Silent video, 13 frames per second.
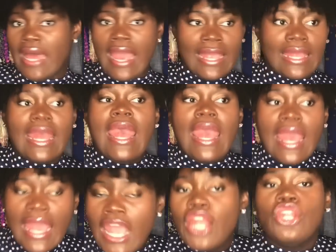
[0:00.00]
Like,
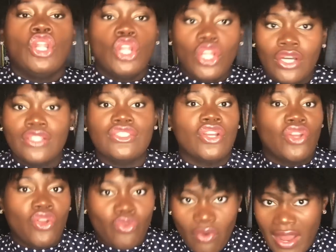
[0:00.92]
it looked
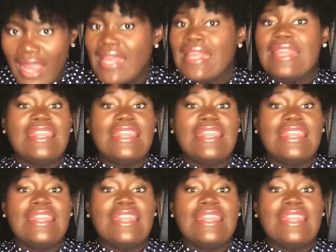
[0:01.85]
great.